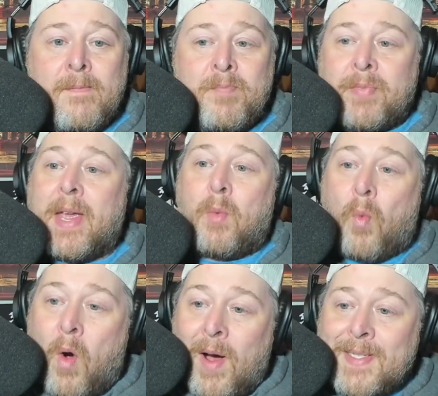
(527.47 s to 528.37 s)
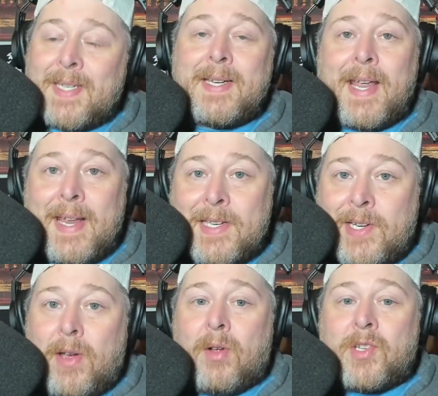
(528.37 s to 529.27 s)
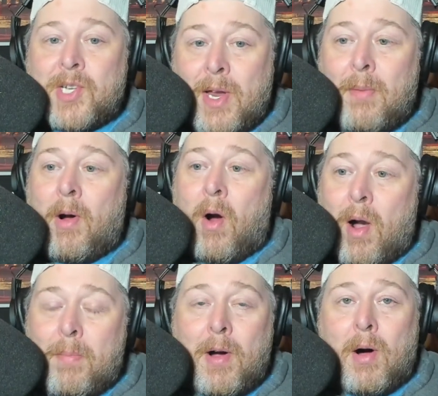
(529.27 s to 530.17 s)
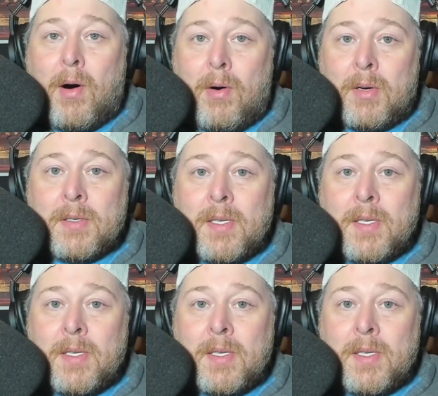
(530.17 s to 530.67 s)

It wasn't until Jim Harbaugh